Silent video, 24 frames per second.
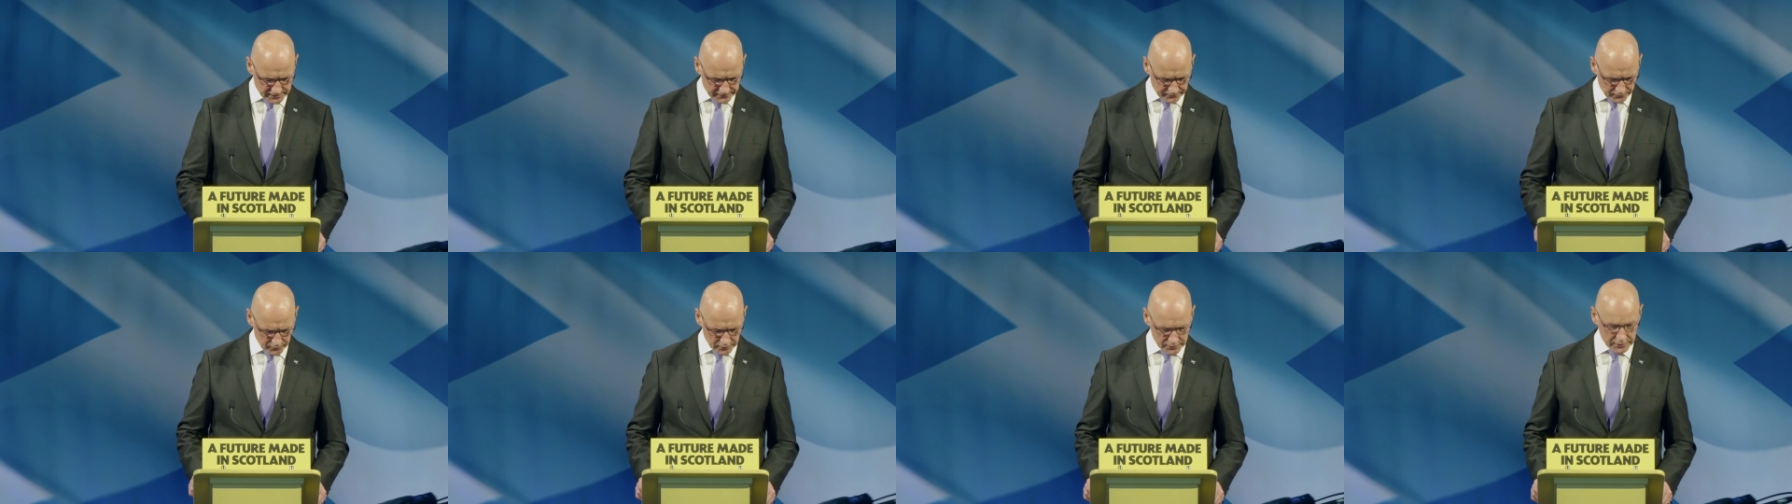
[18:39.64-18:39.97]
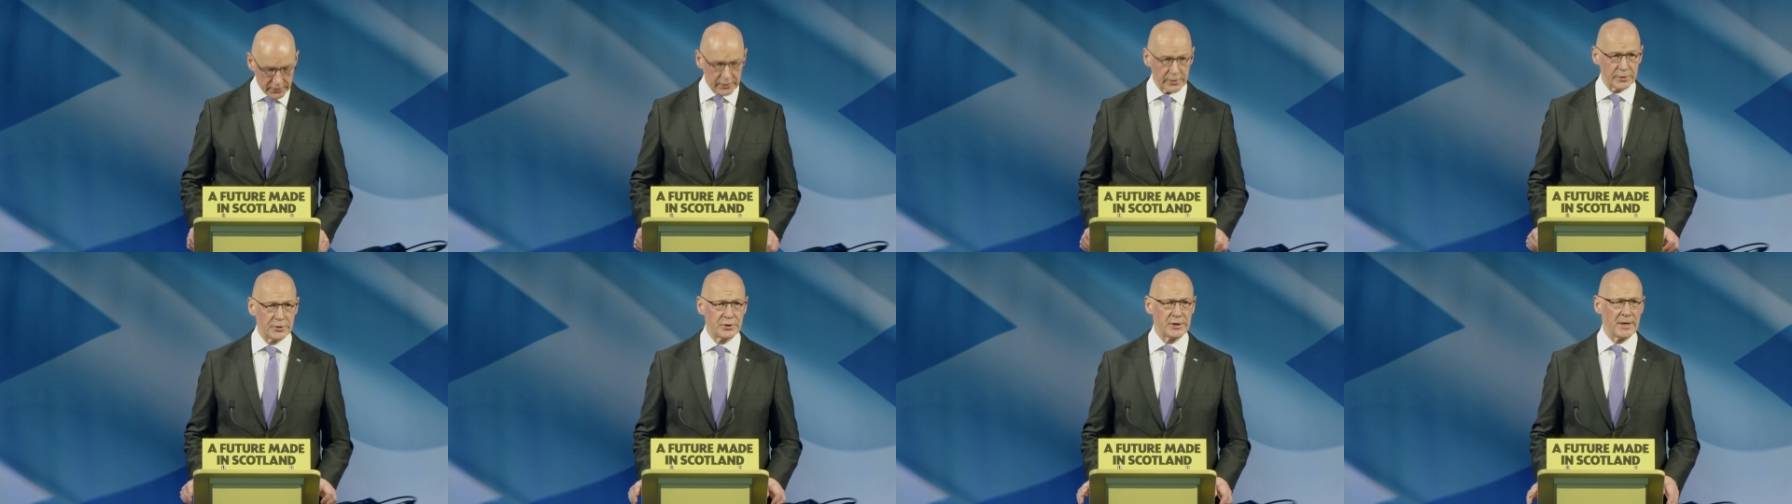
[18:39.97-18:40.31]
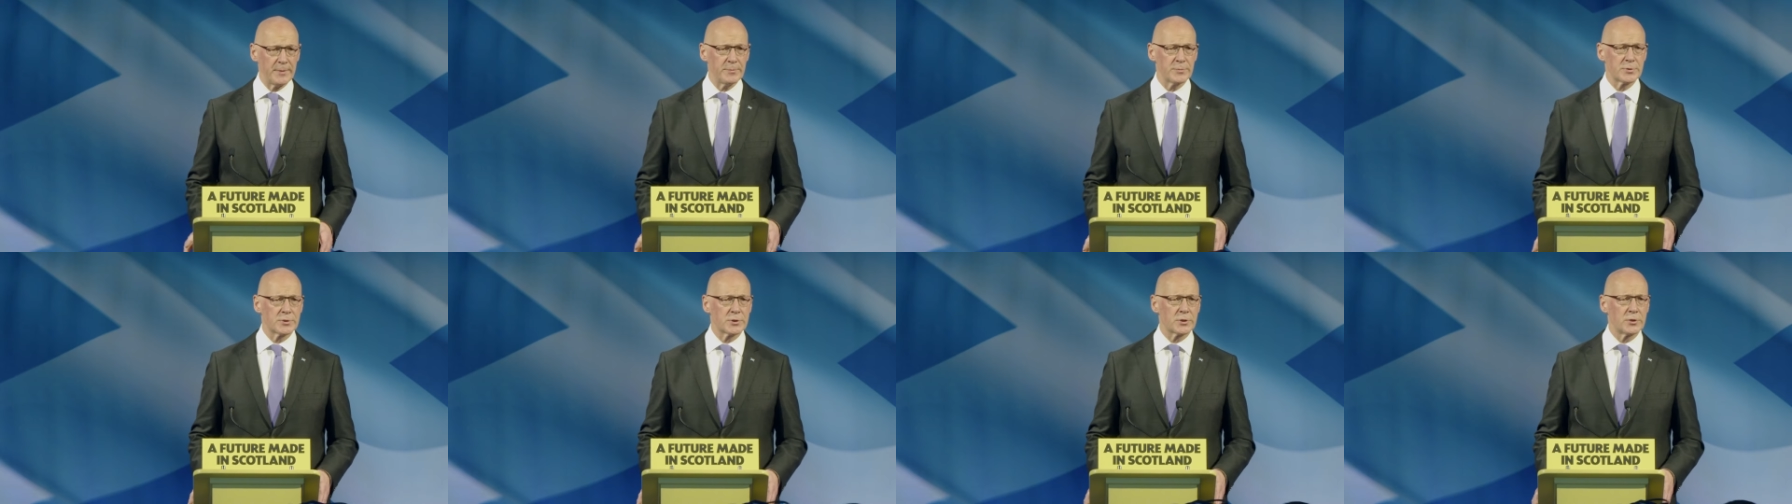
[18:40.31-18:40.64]
of all to
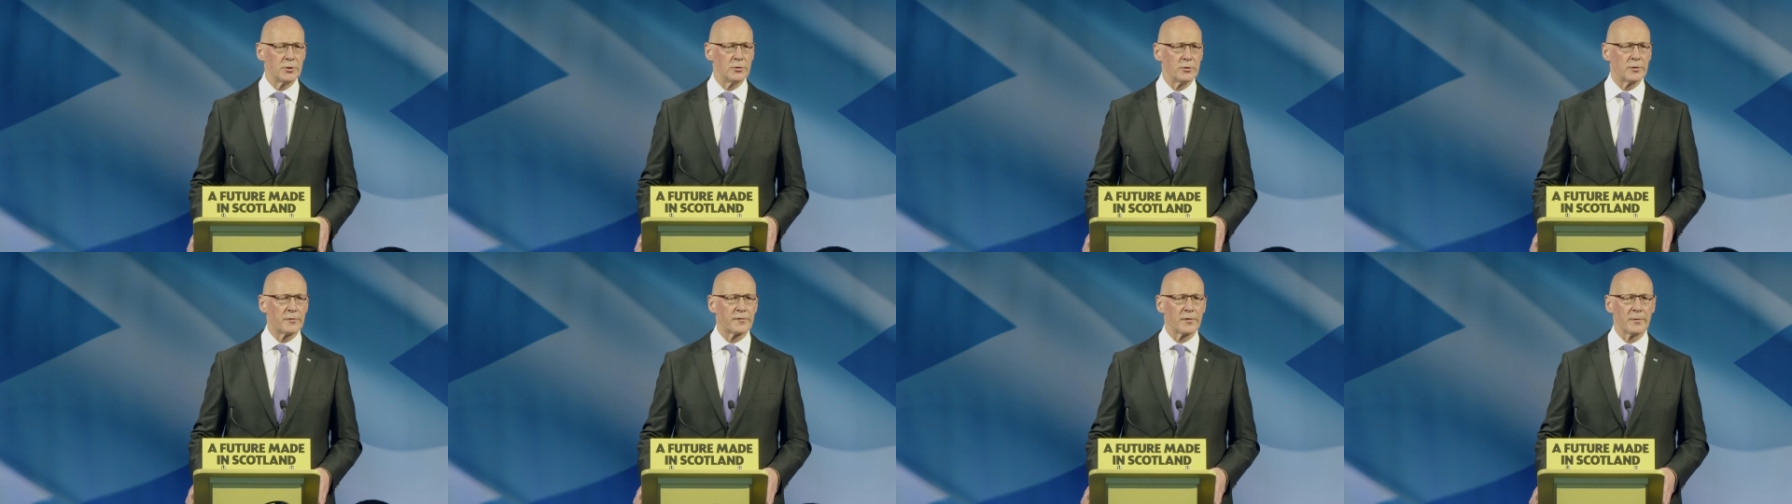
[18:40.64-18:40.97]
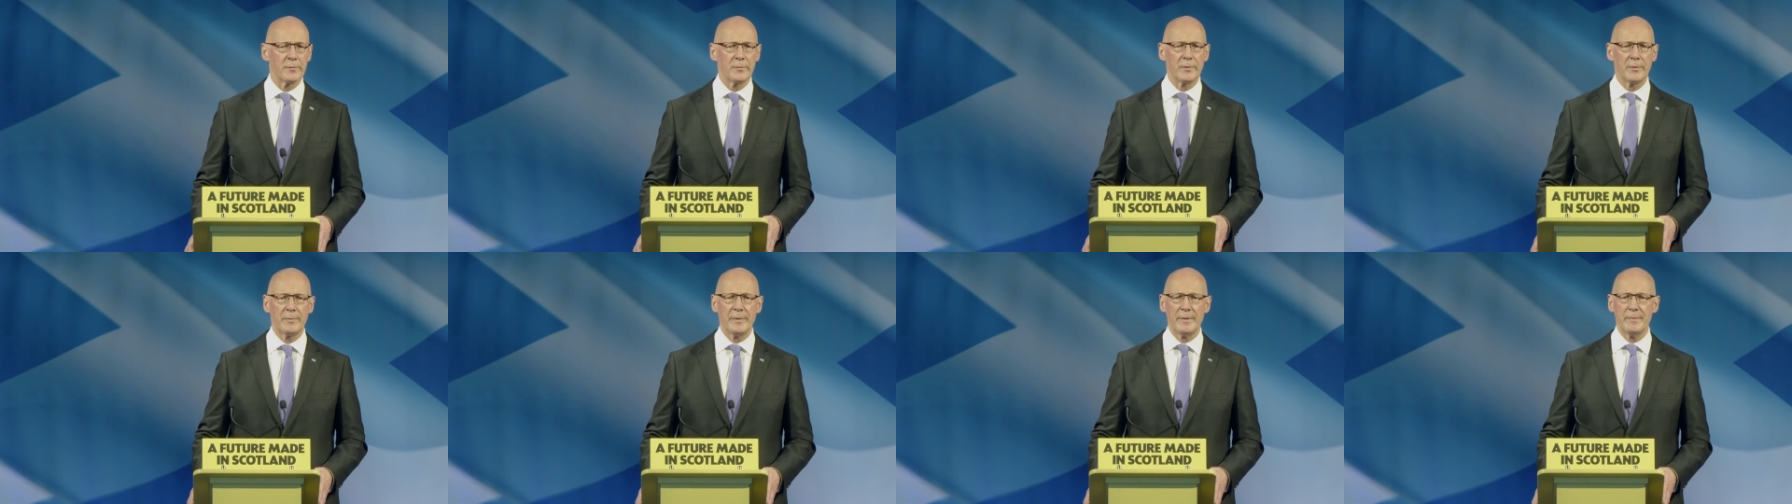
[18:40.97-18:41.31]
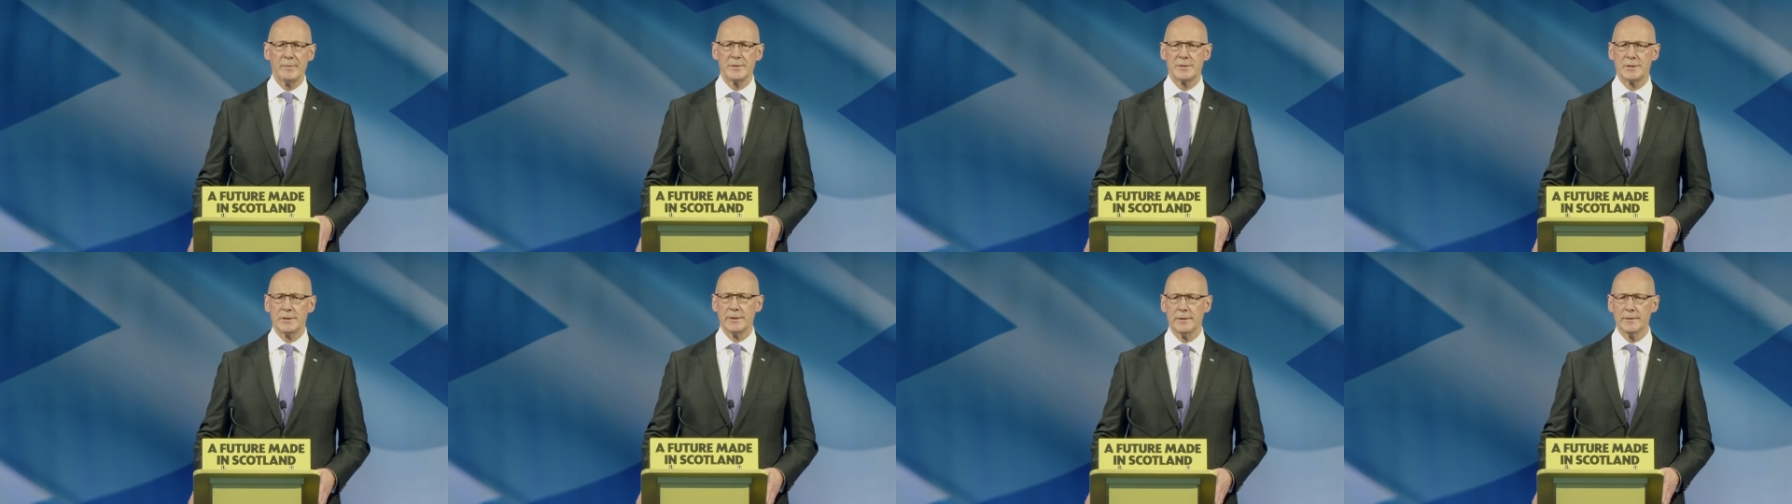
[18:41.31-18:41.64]
James Cook from the
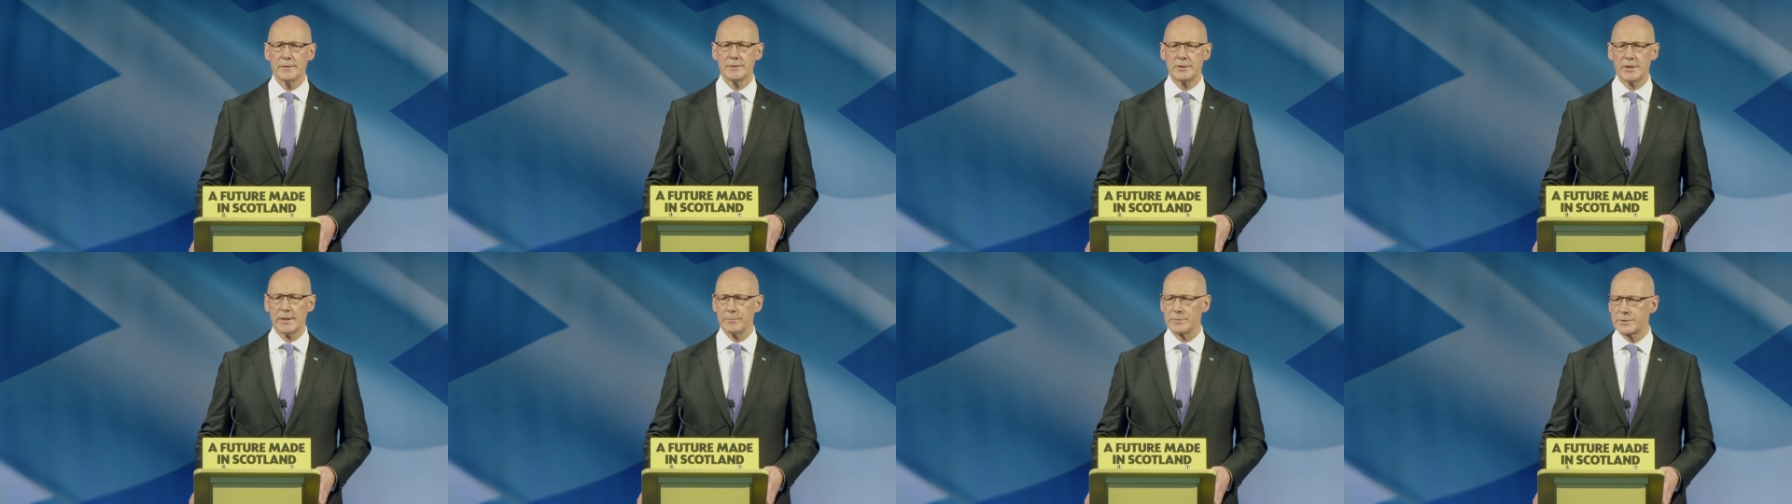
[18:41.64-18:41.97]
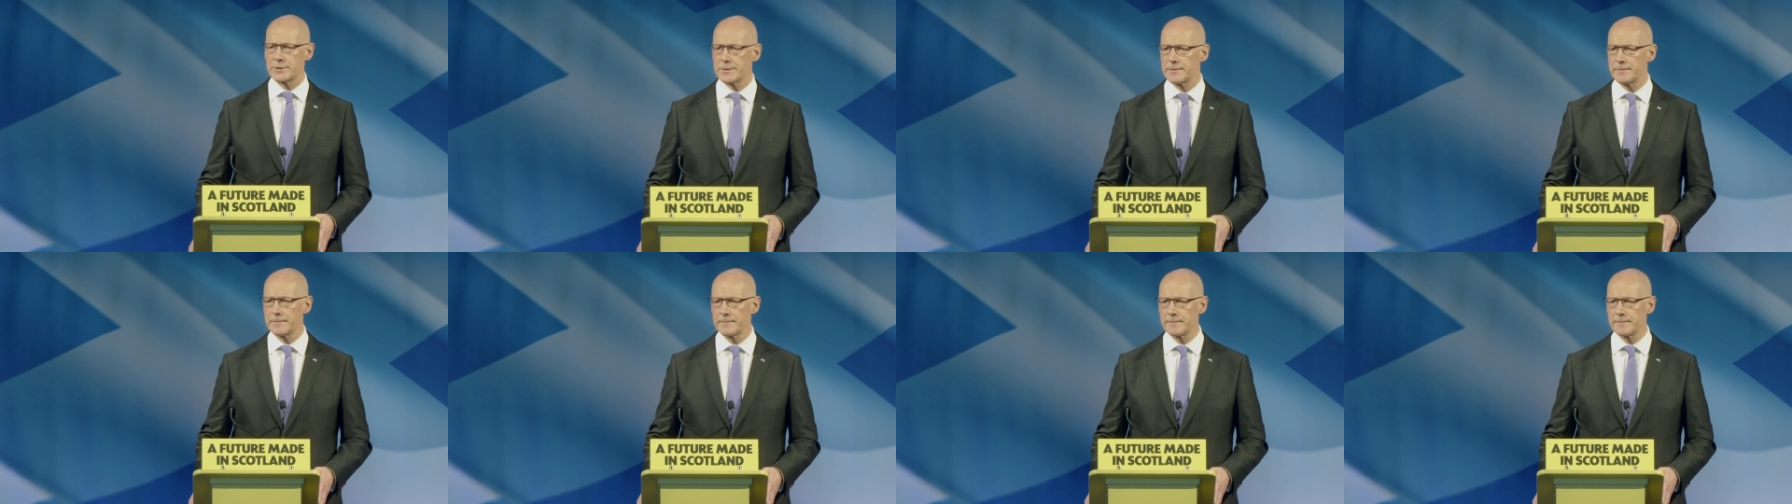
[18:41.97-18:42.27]
BBC. James.